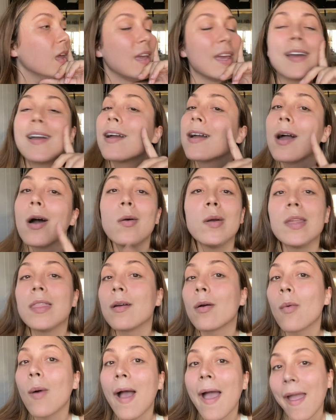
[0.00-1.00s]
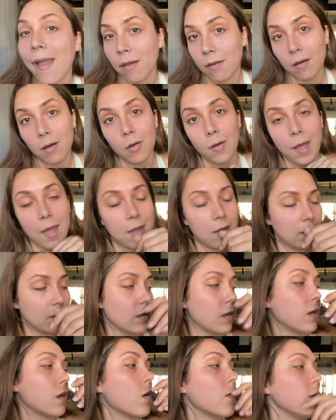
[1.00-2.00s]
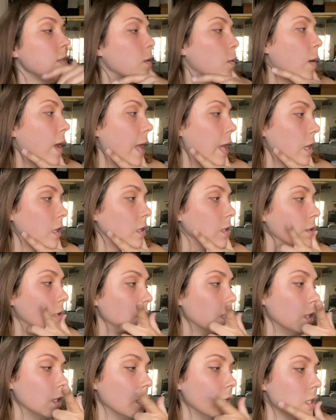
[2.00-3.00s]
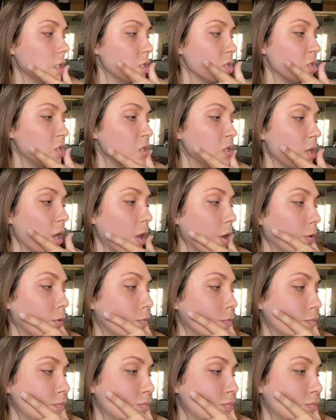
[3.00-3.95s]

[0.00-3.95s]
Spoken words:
It could go either way, okay? So